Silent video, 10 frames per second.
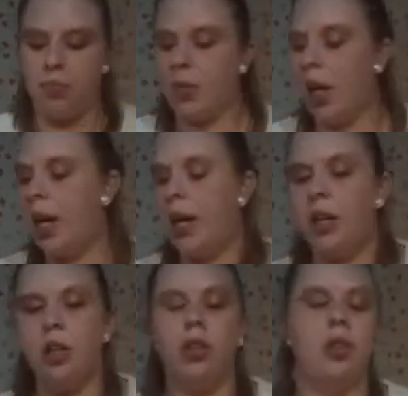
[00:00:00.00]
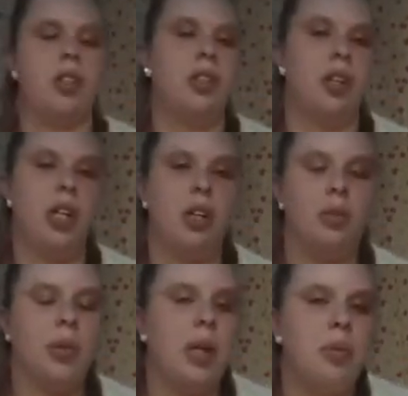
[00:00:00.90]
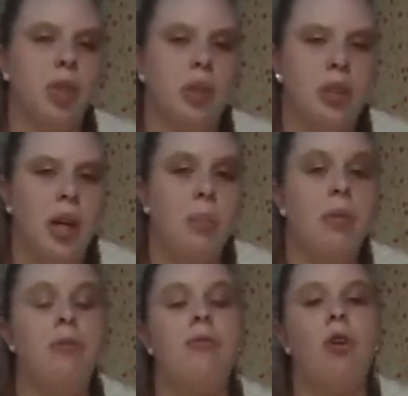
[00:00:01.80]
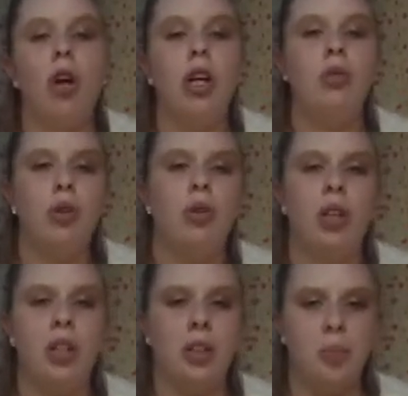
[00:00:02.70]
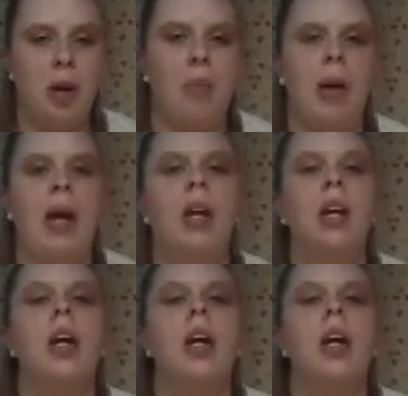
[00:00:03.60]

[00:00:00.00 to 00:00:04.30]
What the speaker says: And you do this during group time, circle time, before you do the experiment,